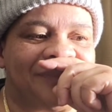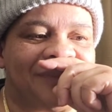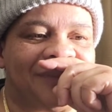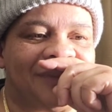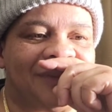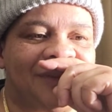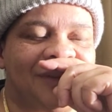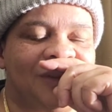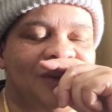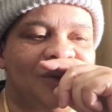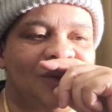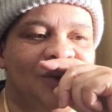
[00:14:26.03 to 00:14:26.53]

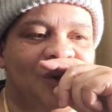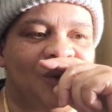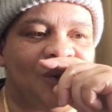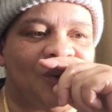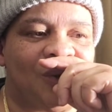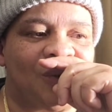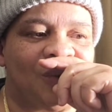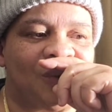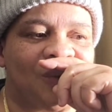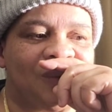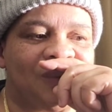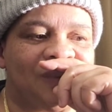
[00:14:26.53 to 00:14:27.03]
you know,
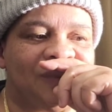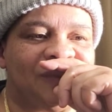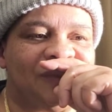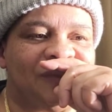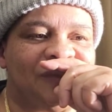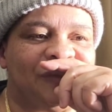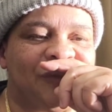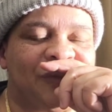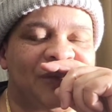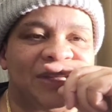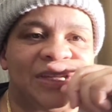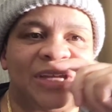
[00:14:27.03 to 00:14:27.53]
for
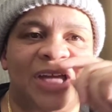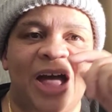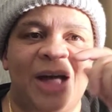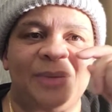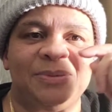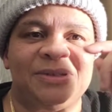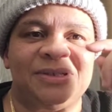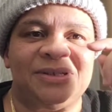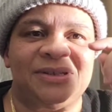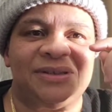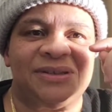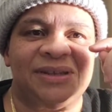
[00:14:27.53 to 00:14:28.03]
the cops
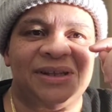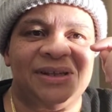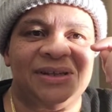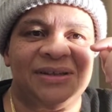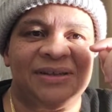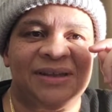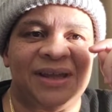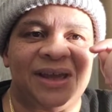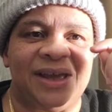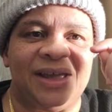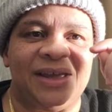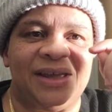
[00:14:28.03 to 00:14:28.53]
to think
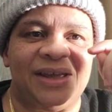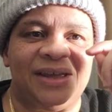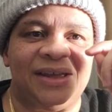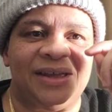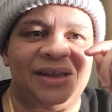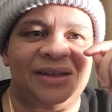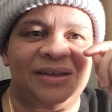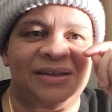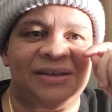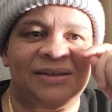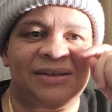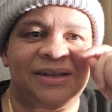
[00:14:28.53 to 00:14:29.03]
that
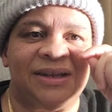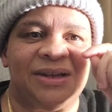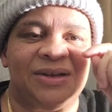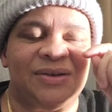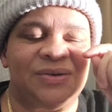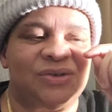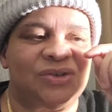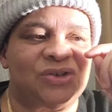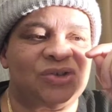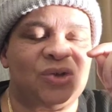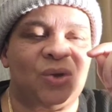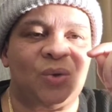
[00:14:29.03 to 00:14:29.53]
they're
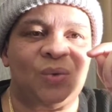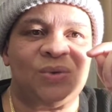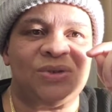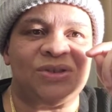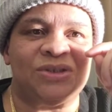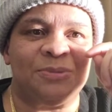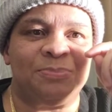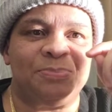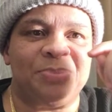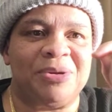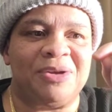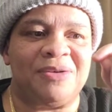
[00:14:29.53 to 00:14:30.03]
so
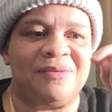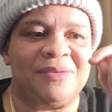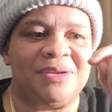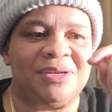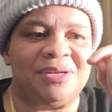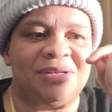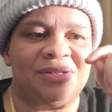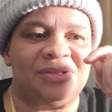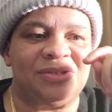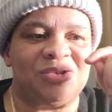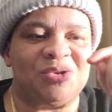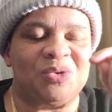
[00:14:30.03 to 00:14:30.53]
superior
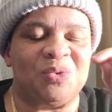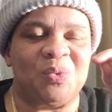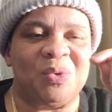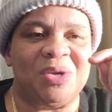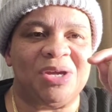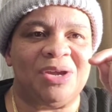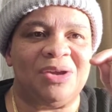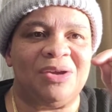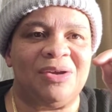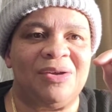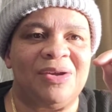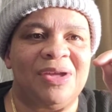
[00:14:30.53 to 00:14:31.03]
to
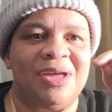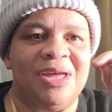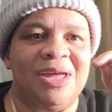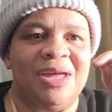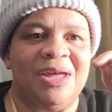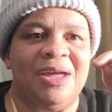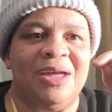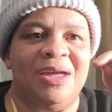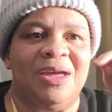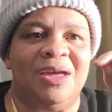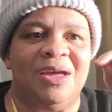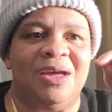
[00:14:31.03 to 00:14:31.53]
where,
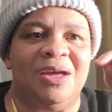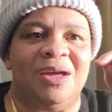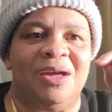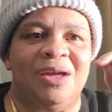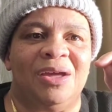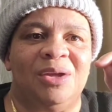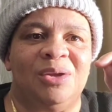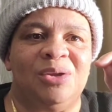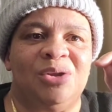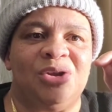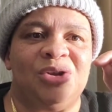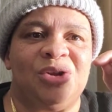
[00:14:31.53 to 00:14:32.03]

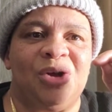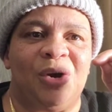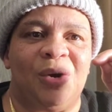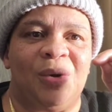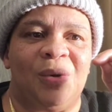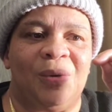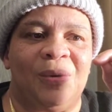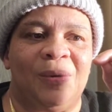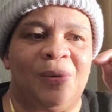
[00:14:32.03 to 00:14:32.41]
you know,